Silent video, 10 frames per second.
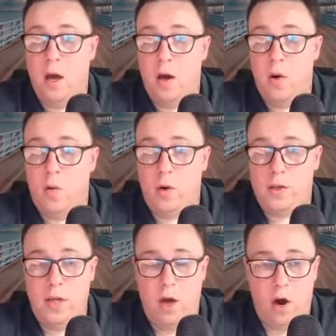what's
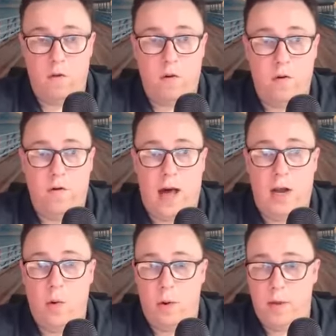the overall
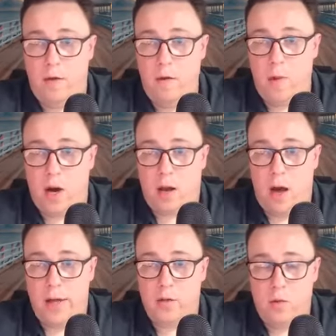value I'm giving my
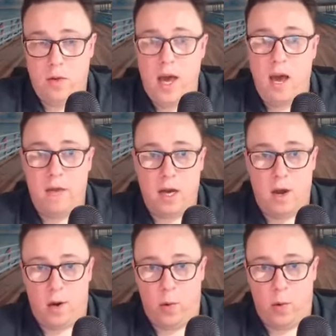clients? Well, yeah, they're going to